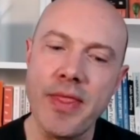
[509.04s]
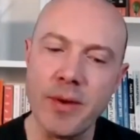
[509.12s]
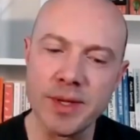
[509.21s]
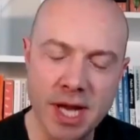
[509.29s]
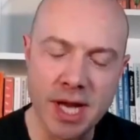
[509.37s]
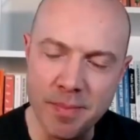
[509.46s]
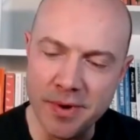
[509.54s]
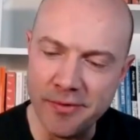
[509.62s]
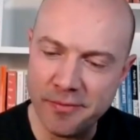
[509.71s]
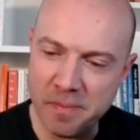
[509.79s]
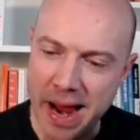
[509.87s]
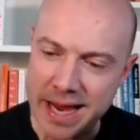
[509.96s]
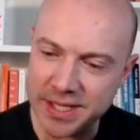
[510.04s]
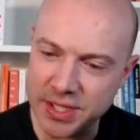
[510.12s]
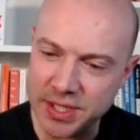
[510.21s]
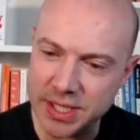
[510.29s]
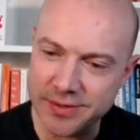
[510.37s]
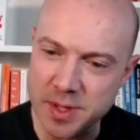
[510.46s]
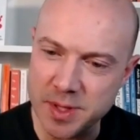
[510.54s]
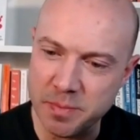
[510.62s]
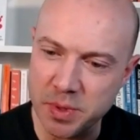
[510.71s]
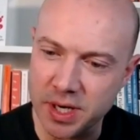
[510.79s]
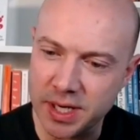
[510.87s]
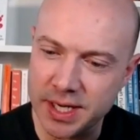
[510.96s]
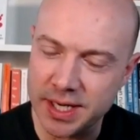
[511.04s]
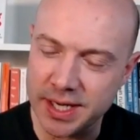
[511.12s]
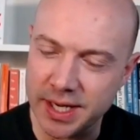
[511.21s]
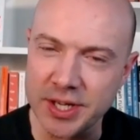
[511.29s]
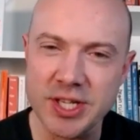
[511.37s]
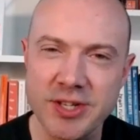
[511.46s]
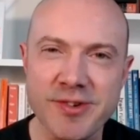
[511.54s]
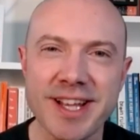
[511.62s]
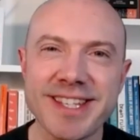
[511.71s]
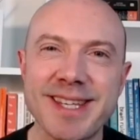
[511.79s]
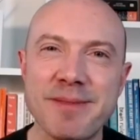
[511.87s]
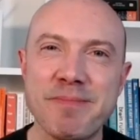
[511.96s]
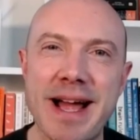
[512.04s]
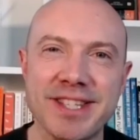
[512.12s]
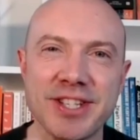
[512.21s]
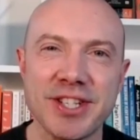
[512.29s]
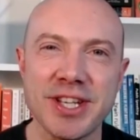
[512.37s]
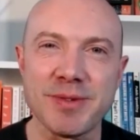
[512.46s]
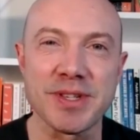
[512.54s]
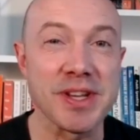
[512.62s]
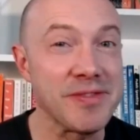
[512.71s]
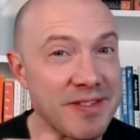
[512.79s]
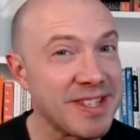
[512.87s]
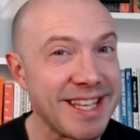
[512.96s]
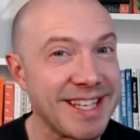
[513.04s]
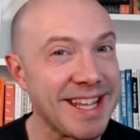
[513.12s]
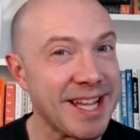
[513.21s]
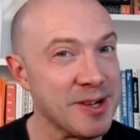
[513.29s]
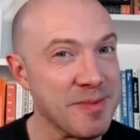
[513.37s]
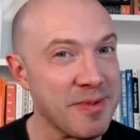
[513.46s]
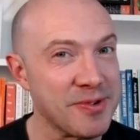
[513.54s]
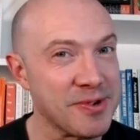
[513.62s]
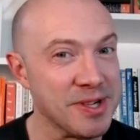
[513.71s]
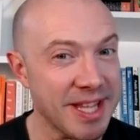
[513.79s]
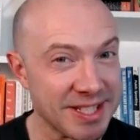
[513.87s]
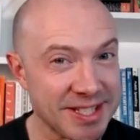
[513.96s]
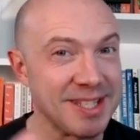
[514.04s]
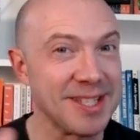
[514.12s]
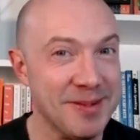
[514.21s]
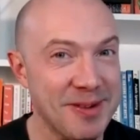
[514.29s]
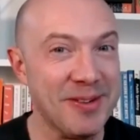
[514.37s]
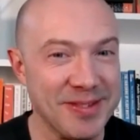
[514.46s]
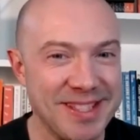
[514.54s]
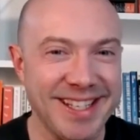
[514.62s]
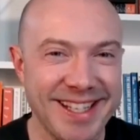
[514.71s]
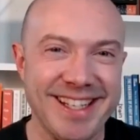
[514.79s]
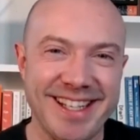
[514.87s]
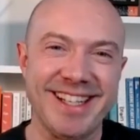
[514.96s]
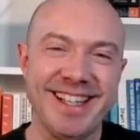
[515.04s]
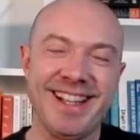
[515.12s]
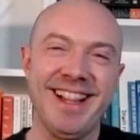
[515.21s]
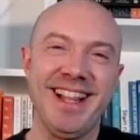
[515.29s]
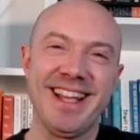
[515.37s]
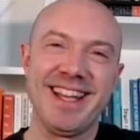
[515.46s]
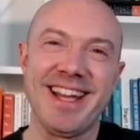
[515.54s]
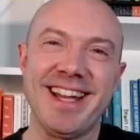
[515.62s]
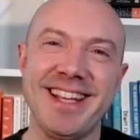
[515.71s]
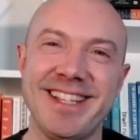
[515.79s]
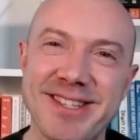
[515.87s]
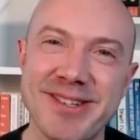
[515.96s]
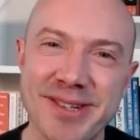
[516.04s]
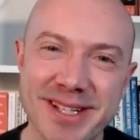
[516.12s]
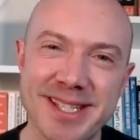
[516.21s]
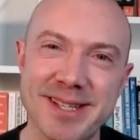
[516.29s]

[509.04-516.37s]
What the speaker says: there was a couple of passages from the book. I just realized I said passages, which I've never said to anyone before. And that's because I'm obviously talking to